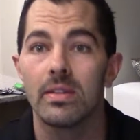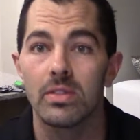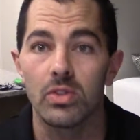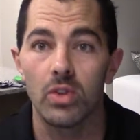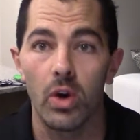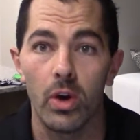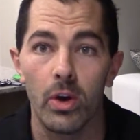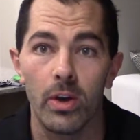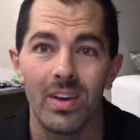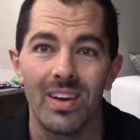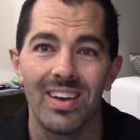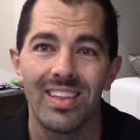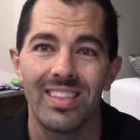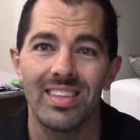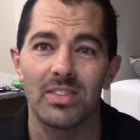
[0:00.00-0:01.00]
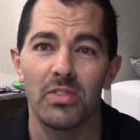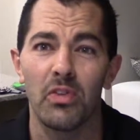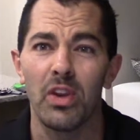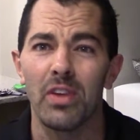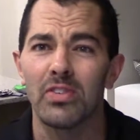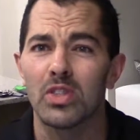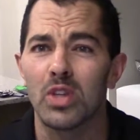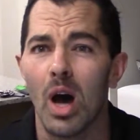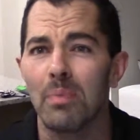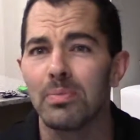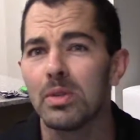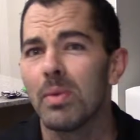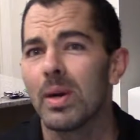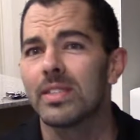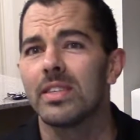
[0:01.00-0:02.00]
So there's a few different
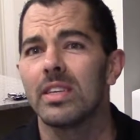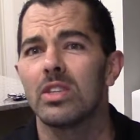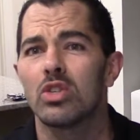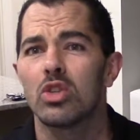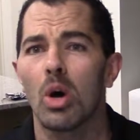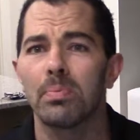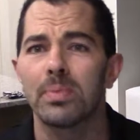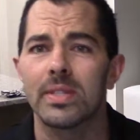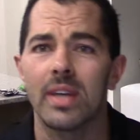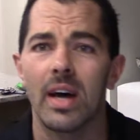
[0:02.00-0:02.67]
types you might see in the shops.